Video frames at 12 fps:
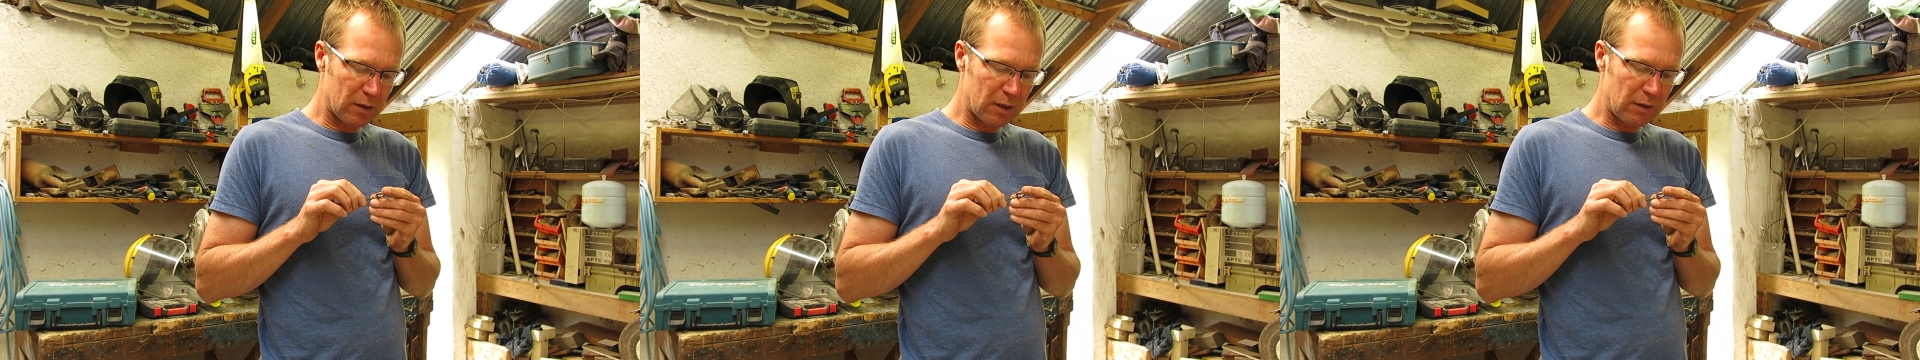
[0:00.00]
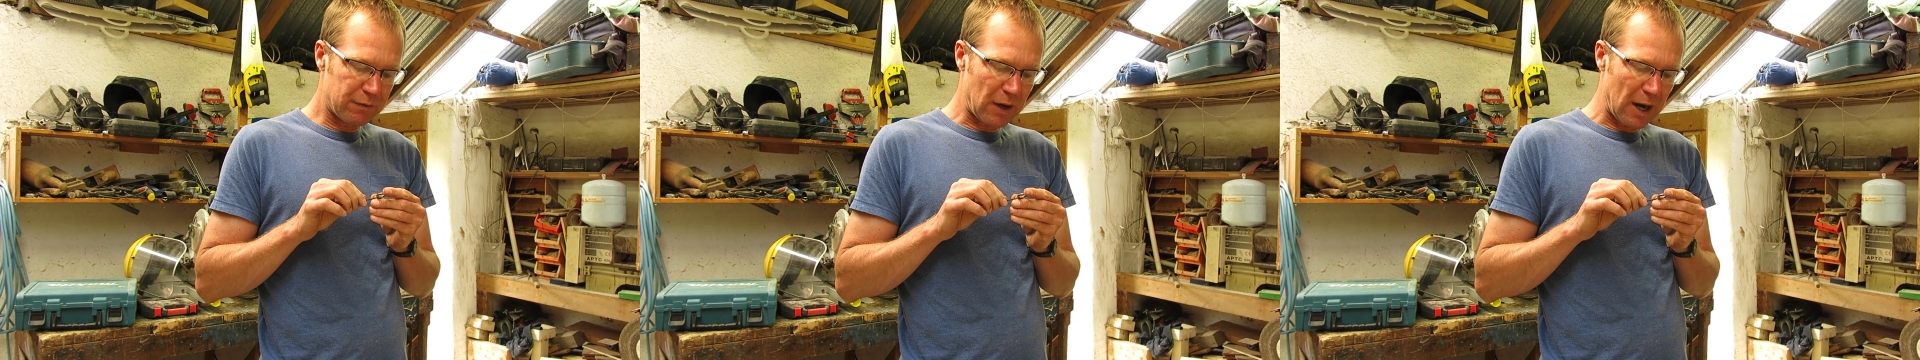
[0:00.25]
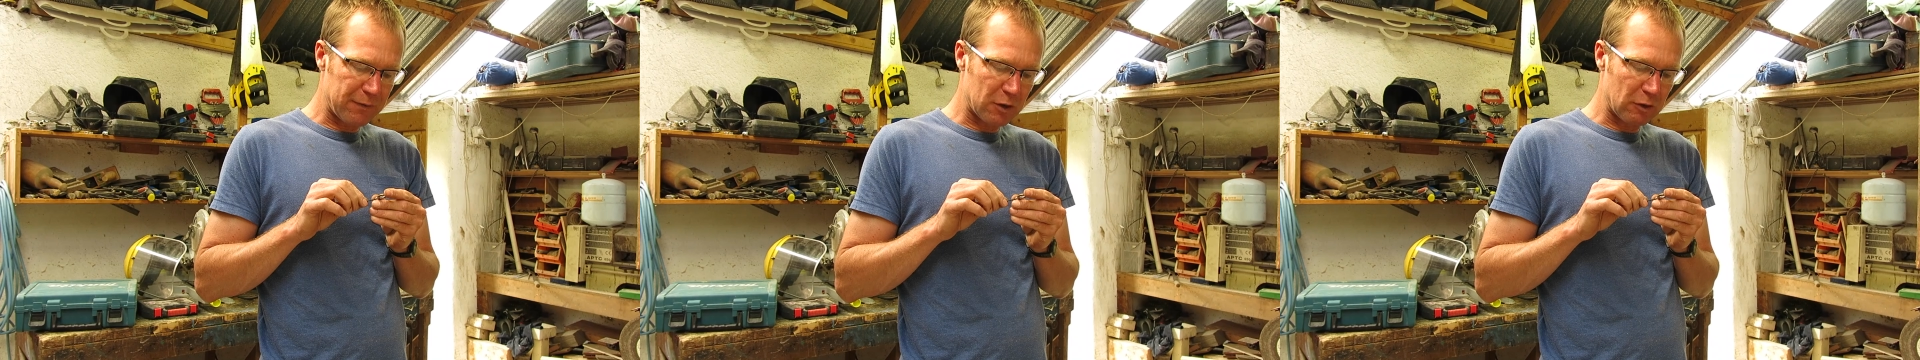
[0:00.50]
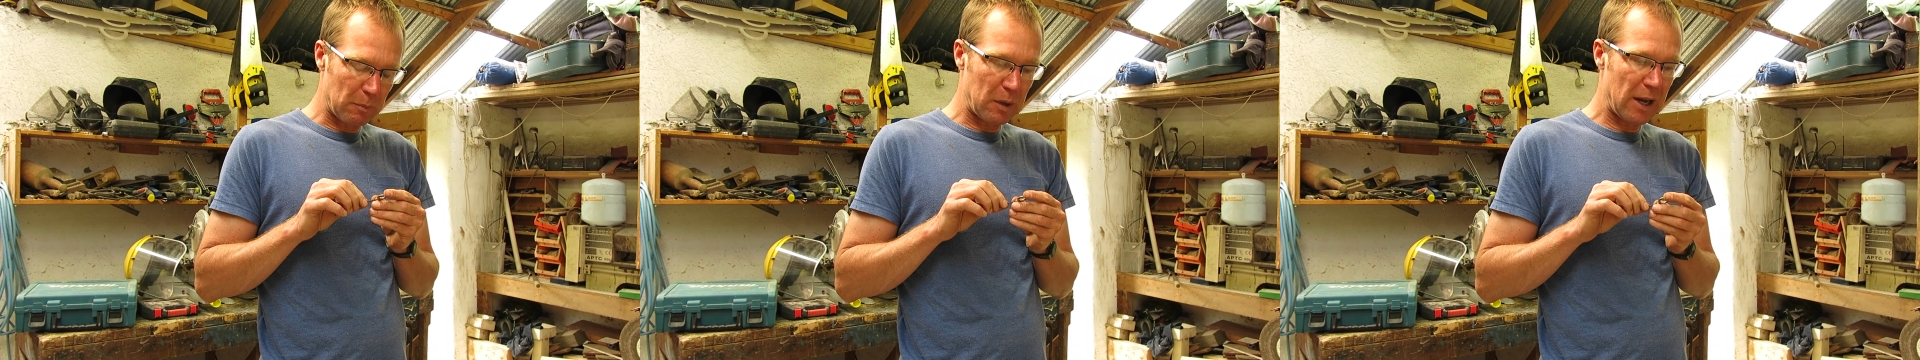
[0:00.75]
if I have
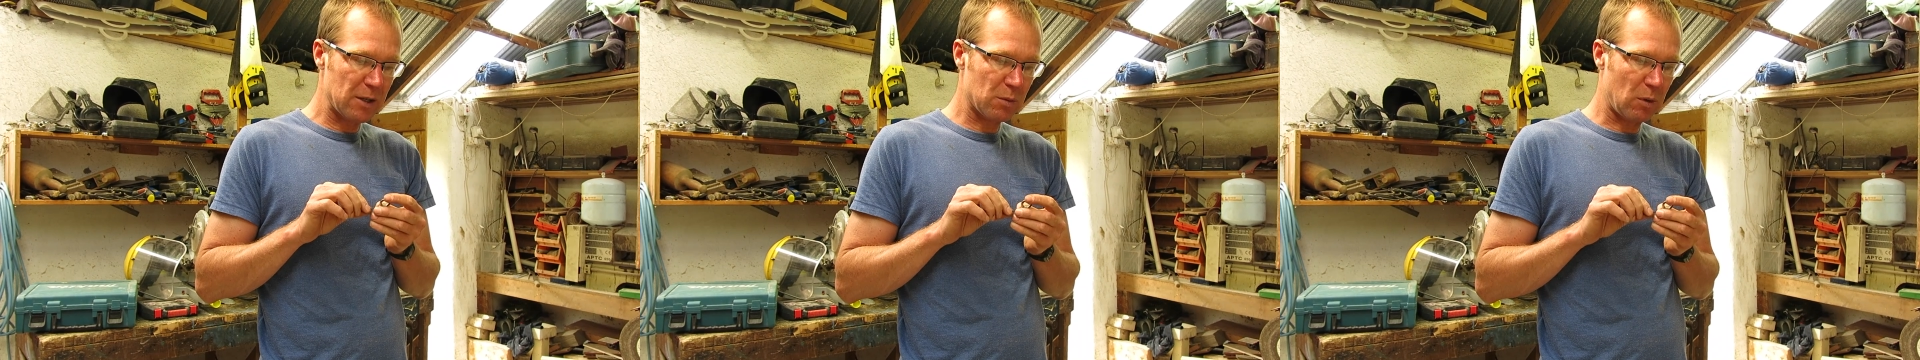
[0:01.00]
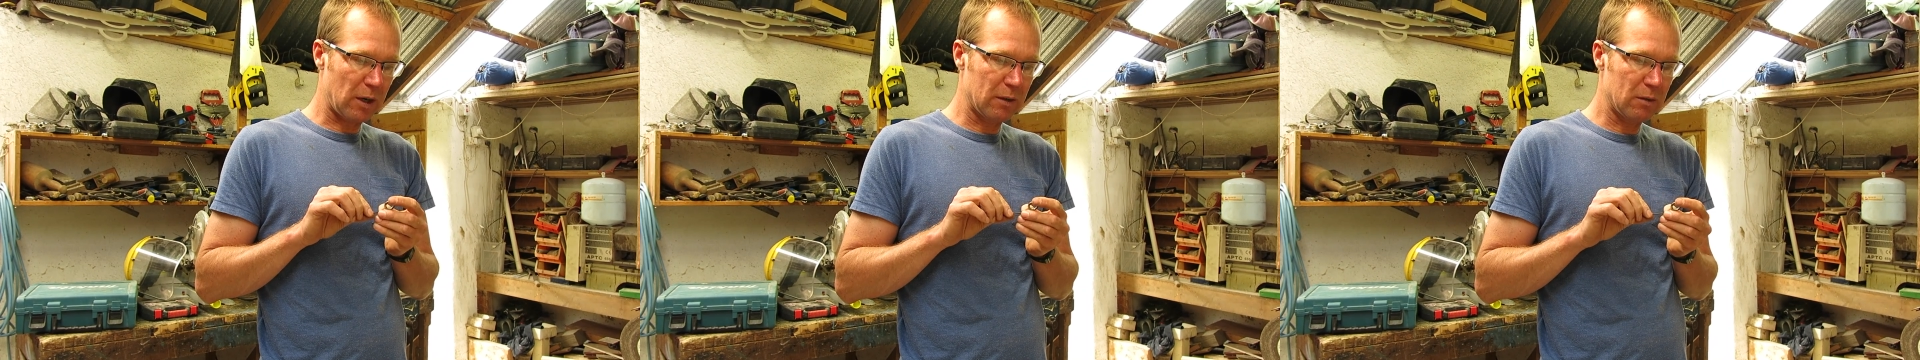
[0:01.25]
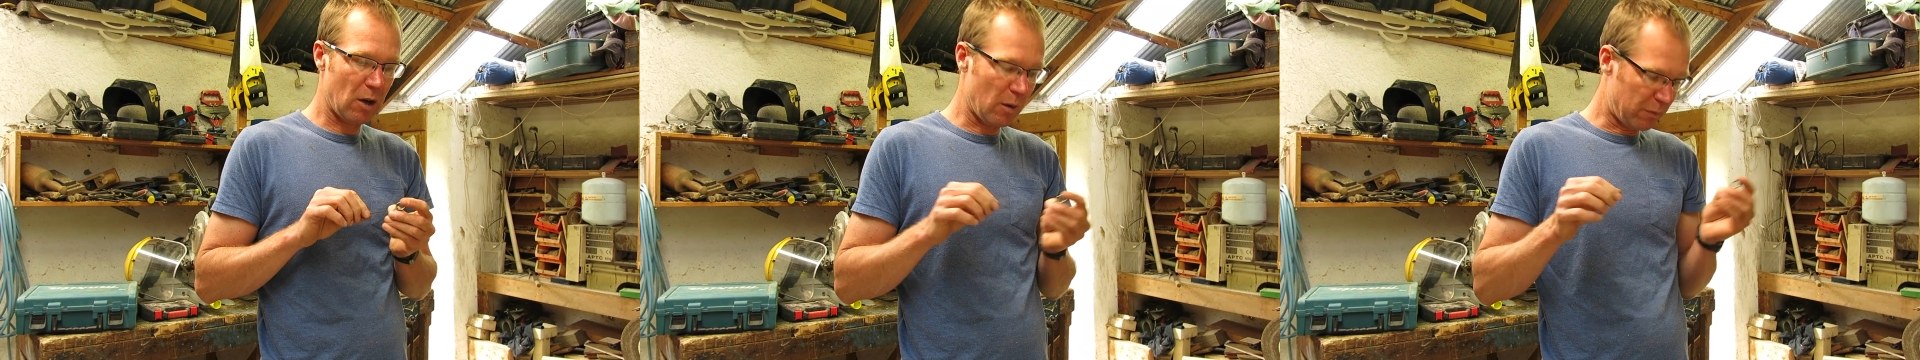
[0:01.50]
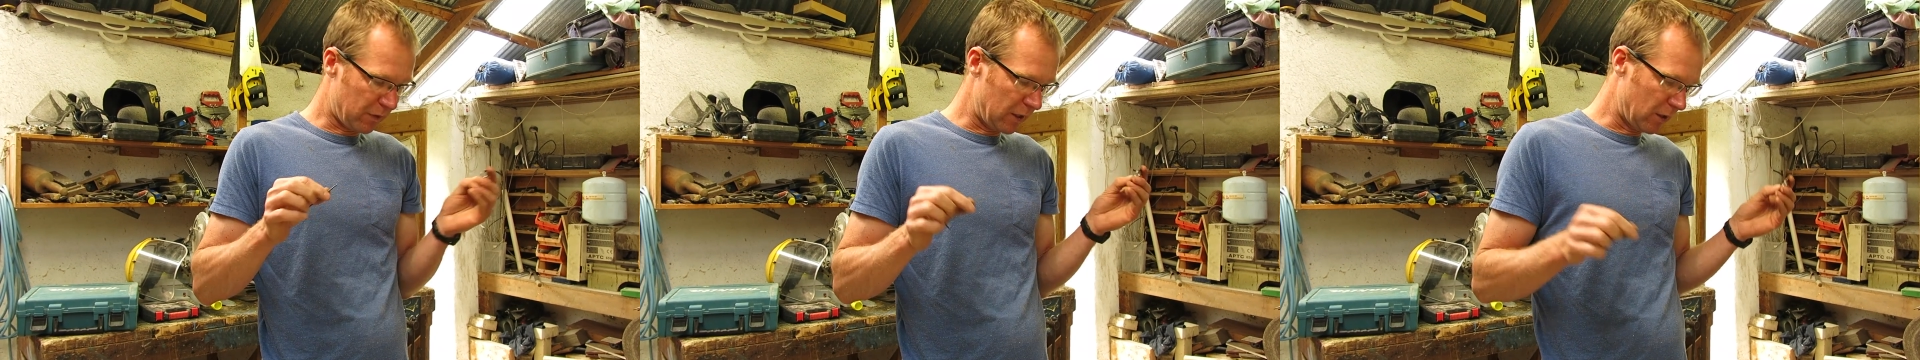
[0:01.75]
to replace one,
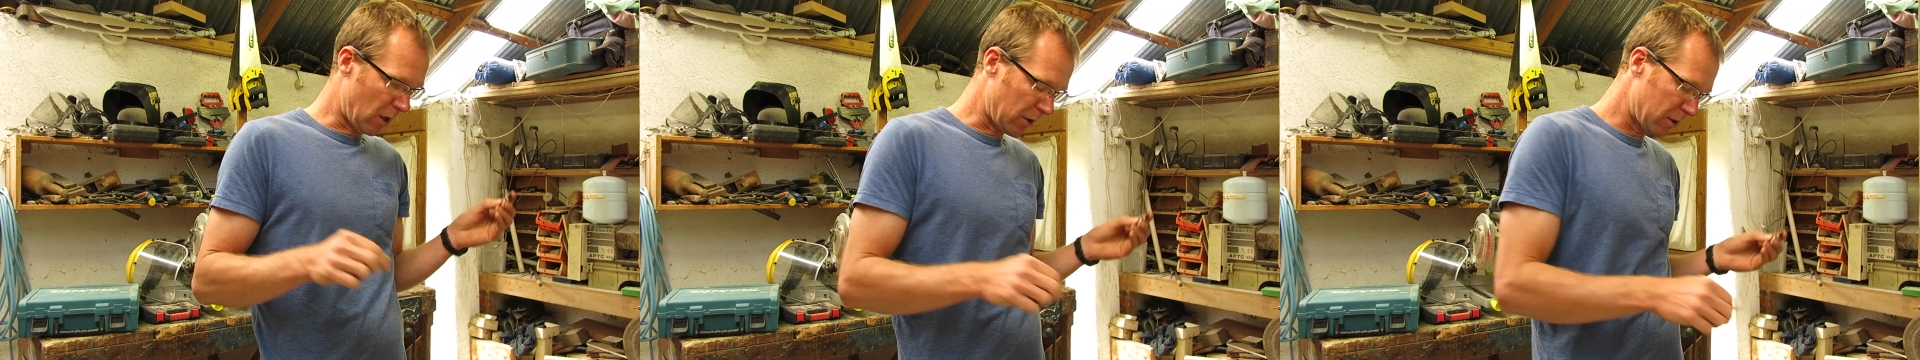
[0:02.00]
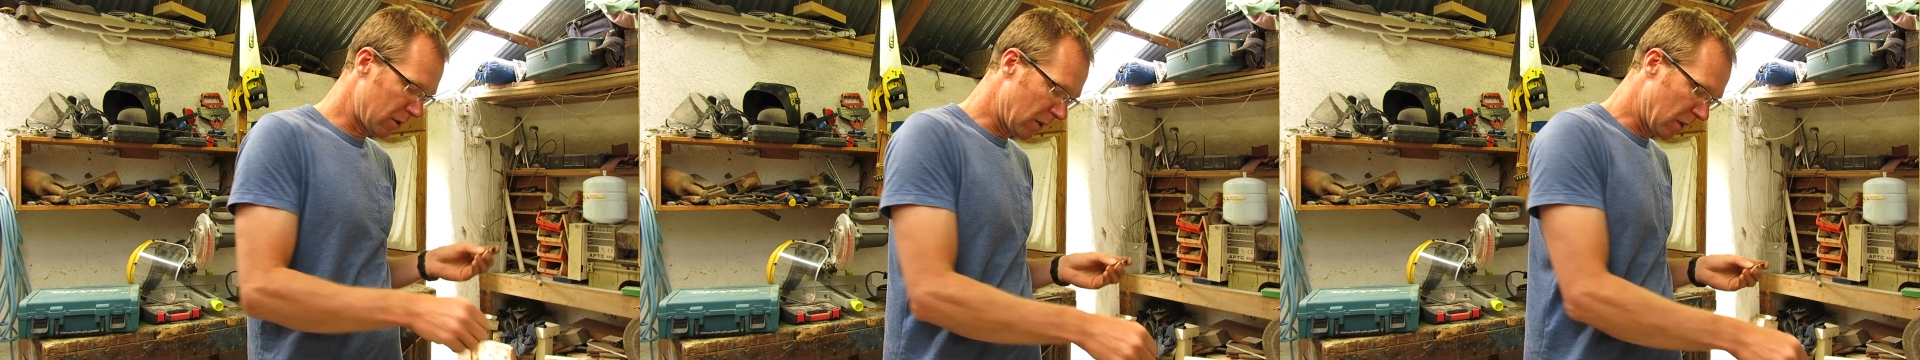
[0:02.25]
hopefully not,